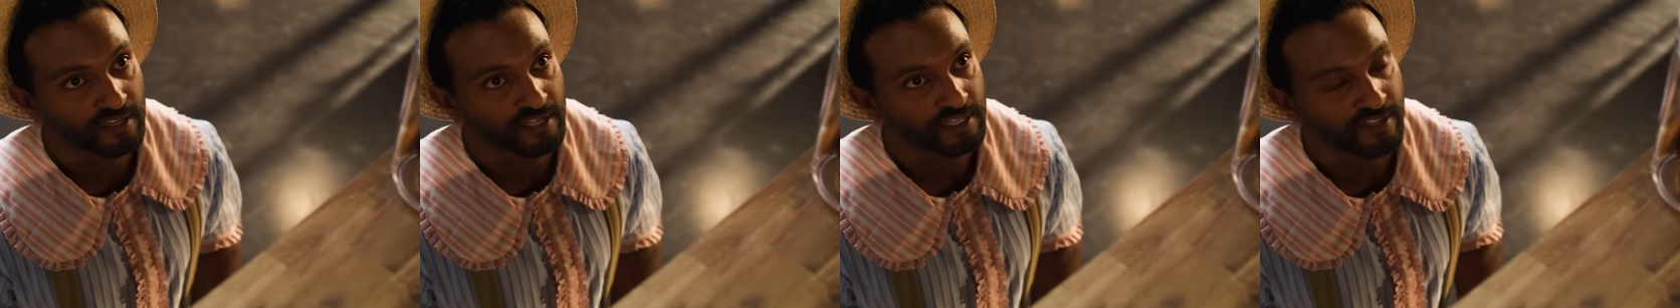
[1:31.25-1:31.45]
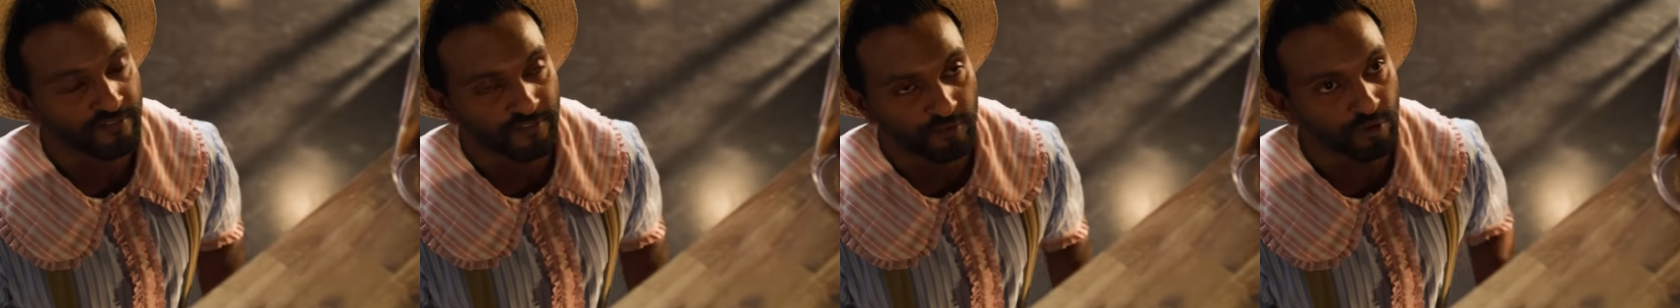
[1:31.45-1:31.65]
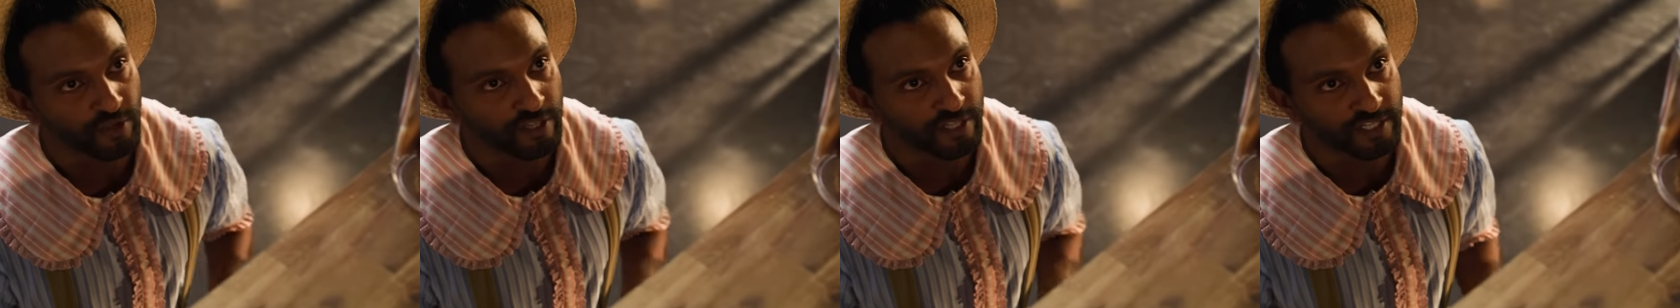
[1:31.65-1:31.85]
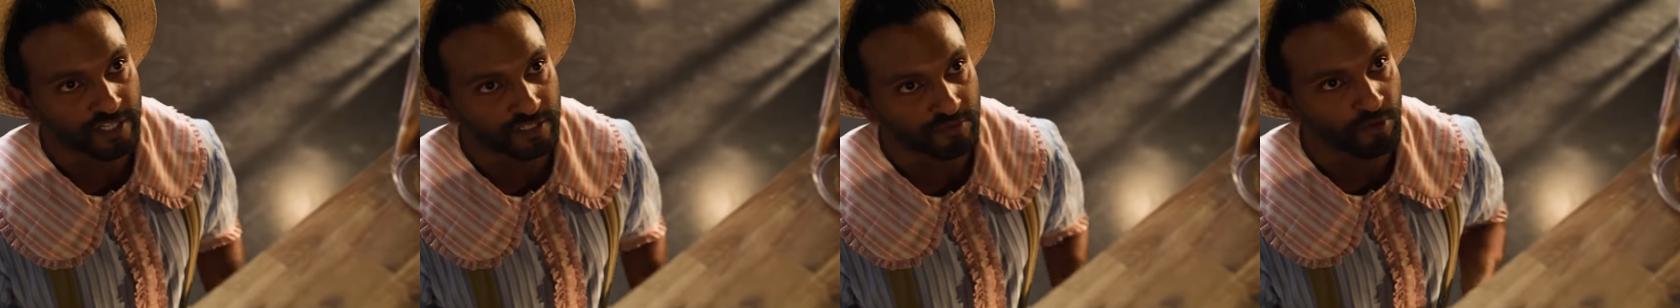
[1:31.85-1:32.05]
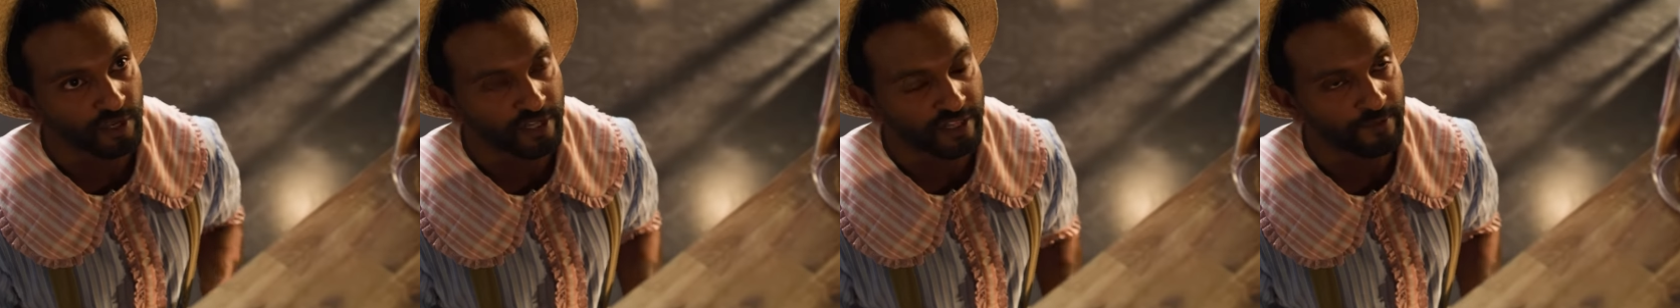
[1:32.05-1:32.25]
So you have
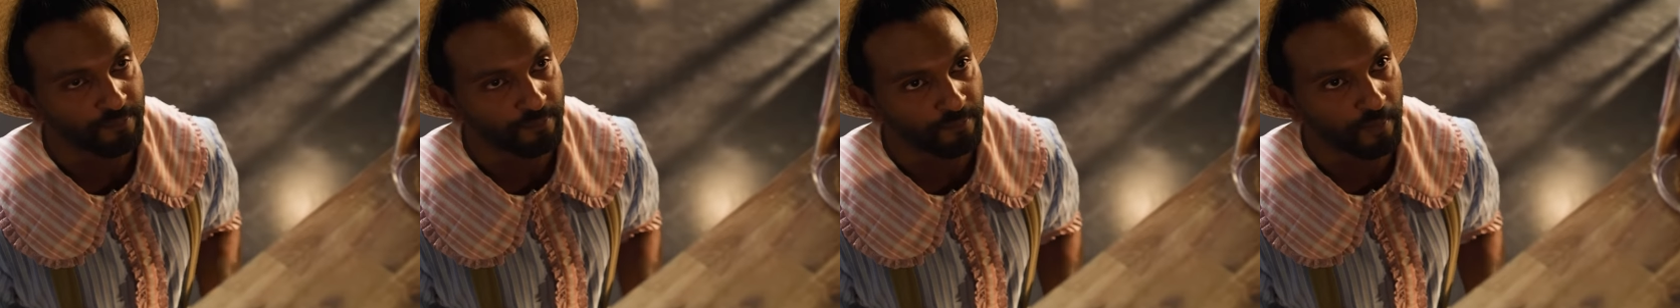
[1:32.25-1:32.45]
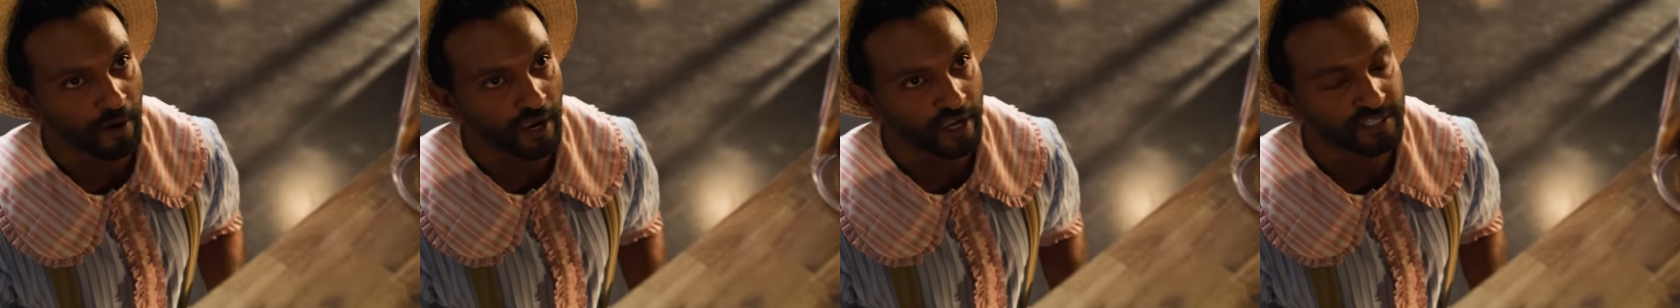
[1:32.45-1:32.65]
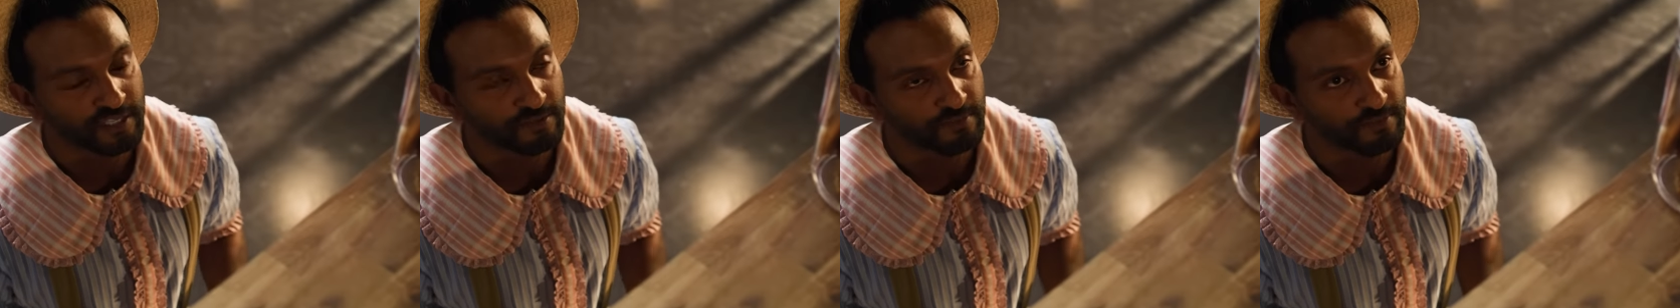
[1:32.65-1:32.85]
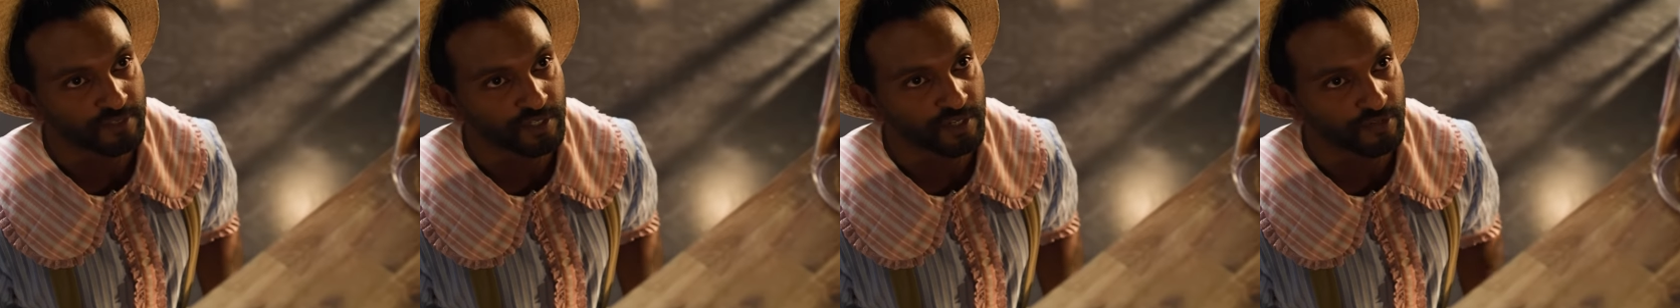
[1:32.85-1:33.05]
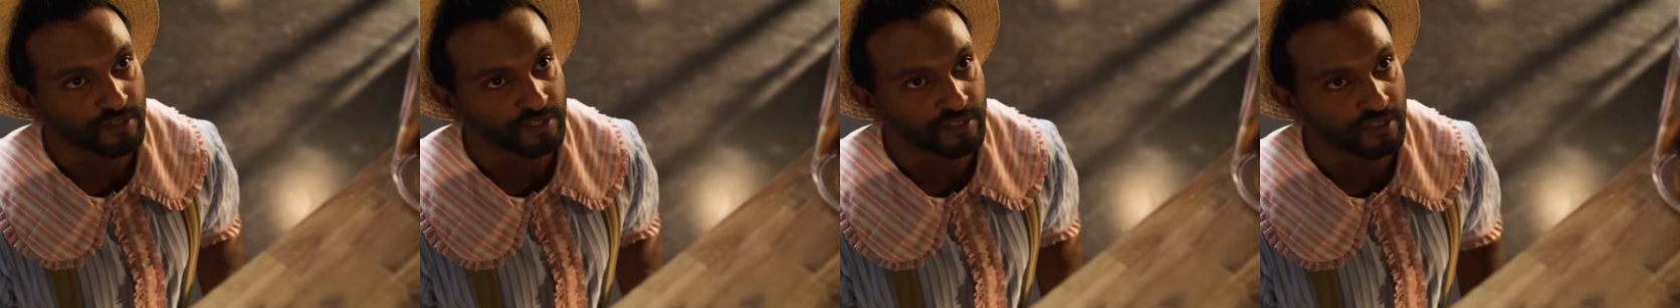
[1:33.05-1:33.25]
to quickly buy some
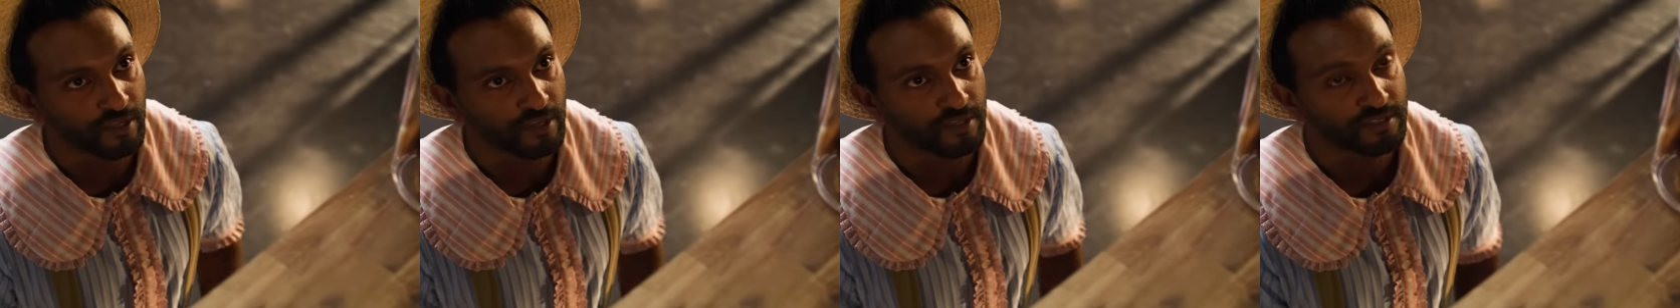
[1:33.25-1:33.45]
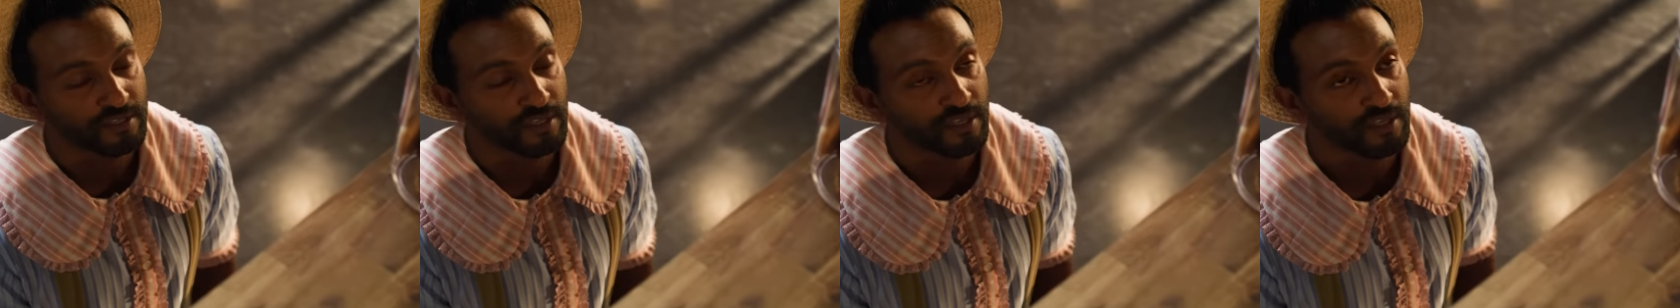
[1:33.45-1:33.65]
children's clothes.